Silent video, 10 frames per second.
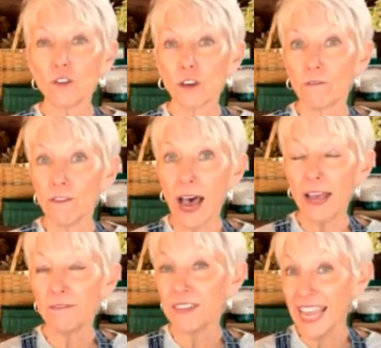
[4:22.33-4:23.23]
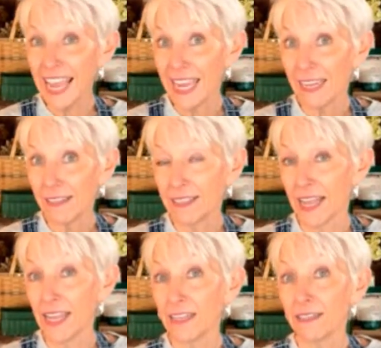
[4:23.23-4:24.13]
took 5 days
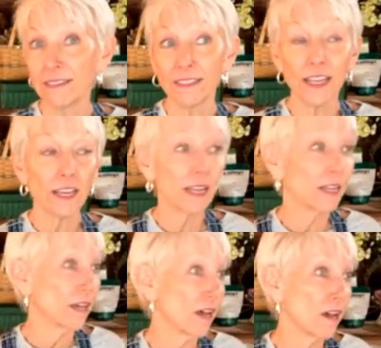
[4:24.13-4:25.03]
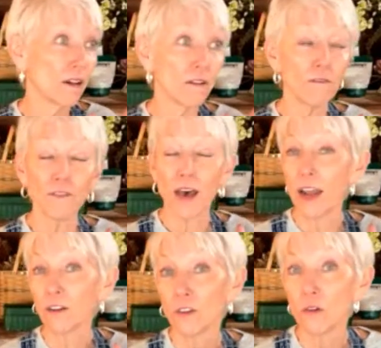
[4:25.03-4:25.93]
instead of,
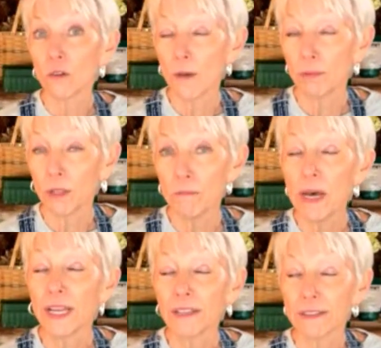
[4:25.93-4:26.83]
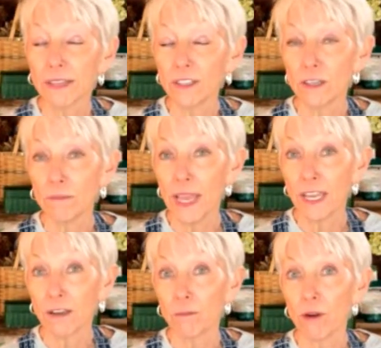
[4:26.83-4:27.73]
I don't know, a couple of months to
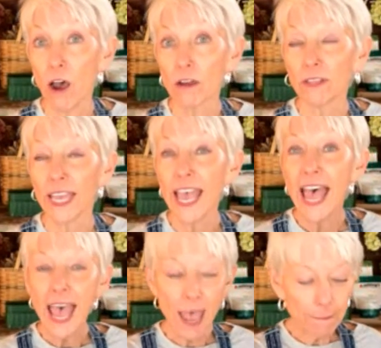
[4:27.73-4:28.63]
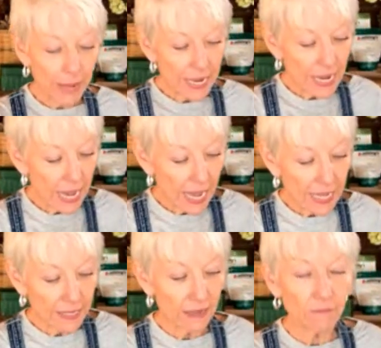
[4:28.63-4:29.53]
make broccoli. And
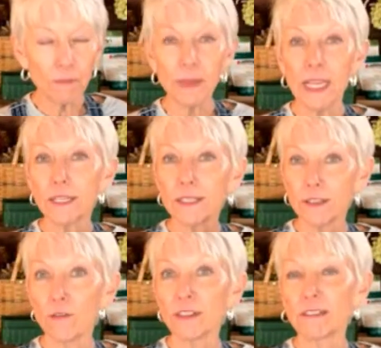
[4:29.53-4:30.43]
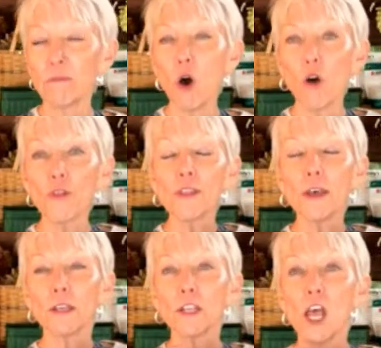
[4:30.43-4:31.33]
because of it being so small,
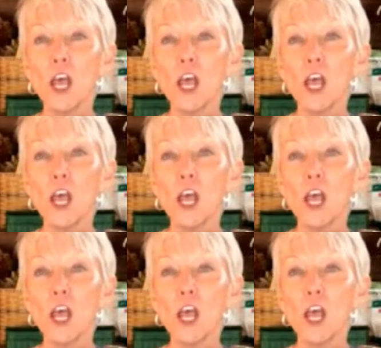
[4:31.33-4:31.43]
the